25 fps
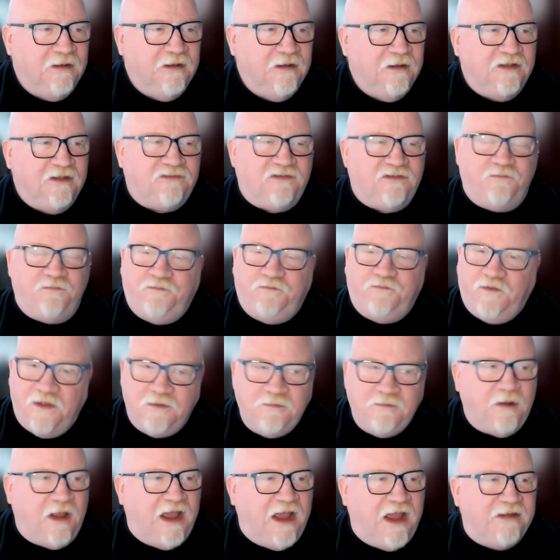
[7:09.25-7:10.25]
It's a
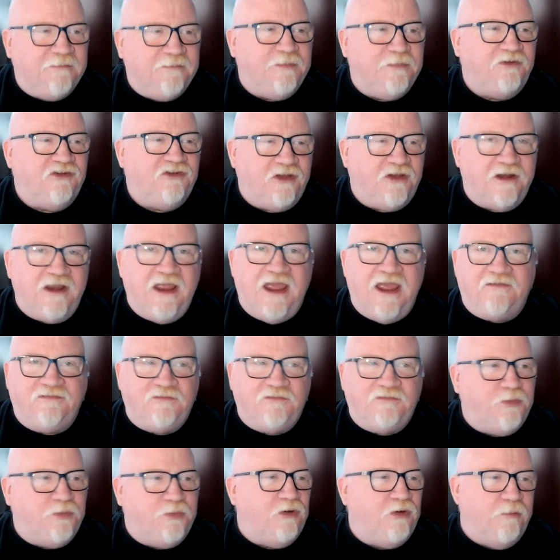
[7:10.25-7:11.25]
fun ride, but you're going to have
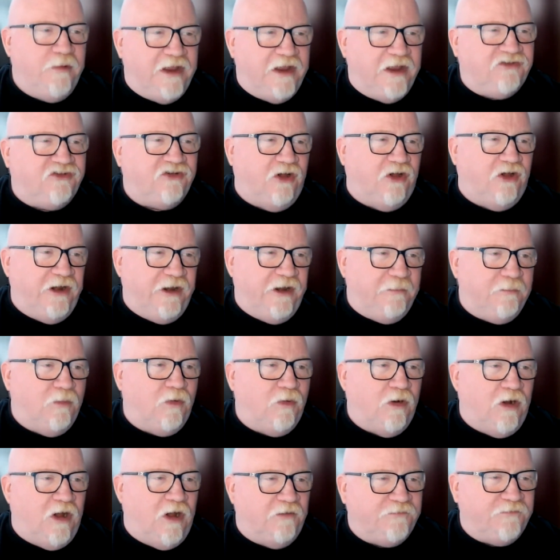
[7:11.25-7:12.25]
to put a wrench on it
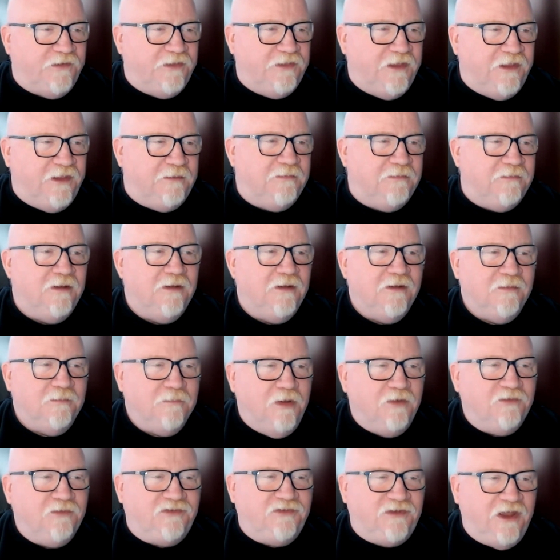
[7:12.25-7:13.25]
more often than
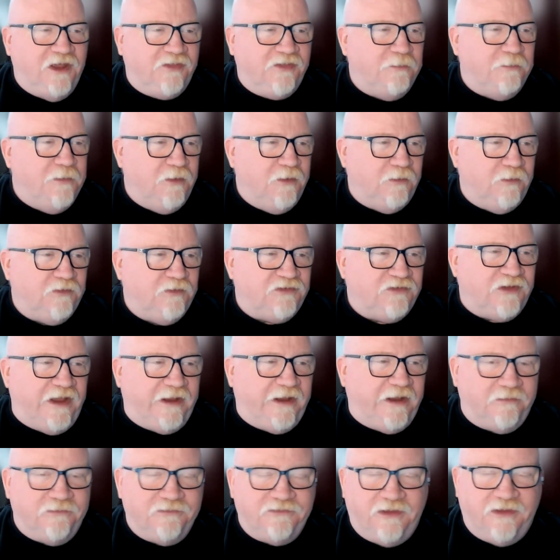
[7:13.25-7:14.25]
most other
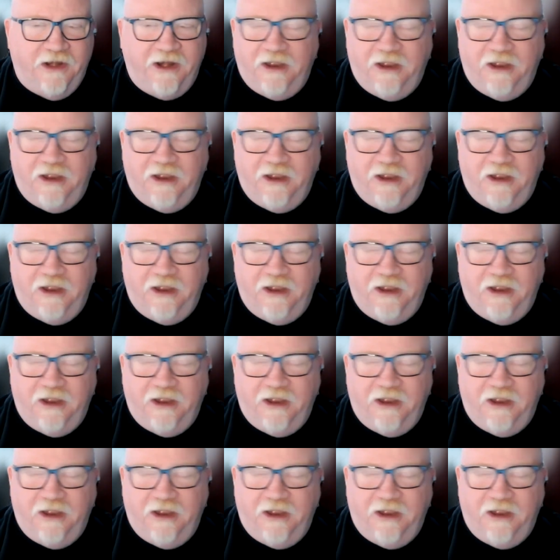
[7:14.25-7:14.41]
motorcycles,